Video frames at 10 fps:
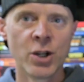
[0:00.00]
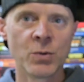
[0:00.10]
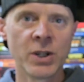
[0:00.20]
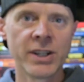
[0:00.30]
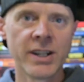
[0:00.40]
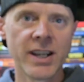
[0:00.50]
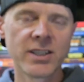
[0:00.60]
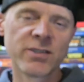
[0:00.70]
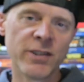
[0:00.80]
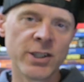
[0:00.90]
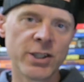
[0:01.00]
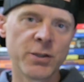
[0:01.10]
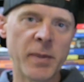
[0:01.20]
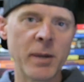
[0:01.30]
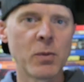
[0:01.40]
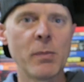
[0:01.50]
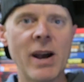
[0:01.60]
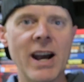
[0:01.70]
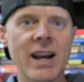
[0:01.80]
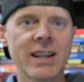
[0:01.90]
Really nice vintage
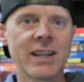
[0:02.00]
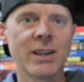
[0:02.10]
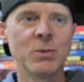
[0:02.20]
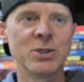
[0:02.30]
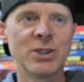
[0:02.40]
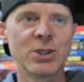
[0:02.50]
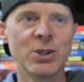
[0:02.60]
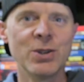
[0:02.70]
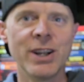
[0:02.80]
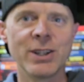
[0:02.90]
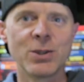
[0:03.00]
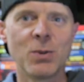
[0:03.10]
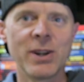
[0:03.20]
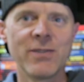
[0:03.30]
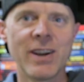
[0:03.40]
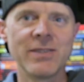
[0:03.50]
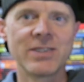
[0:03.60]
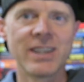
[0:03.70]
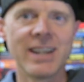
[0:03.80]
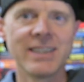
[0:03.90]
paperback. It was issued at 25
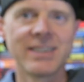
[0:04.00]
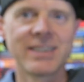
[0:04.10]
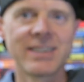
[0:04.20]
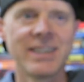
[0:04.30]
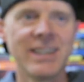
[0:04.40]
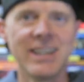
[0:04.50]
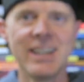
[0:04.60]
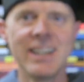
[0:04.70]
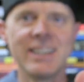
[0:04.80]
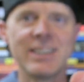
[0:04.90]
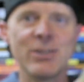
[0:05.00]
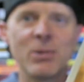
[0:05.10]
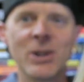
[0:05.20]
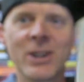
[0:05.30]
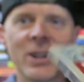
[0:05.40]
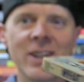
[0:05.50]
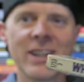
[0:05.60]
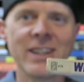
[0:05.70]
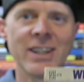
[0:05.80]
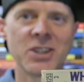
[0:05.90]
cents. It's in really good
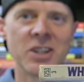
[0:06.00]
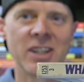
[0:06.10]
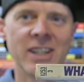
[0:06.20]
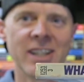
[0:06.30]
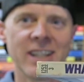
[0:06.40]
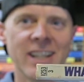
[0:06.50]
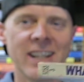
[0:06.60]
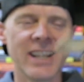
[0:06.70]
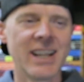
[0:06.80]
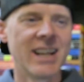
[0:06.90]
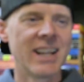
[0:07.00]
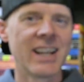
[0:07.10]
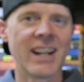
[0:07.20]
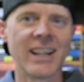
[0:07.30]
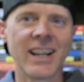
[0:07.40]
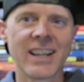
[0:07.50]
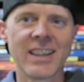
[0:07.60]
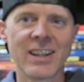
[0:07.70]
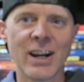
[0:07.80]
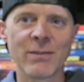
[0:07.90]
condition and I
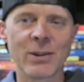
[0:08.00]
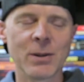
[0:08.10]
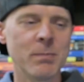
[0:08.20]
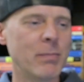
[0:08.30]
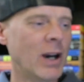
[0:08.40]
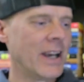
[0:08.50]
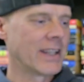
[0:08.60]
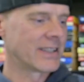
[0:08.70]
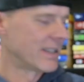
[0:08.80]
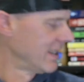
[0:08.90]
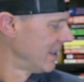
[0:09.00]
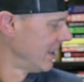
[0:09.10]
like the cover, but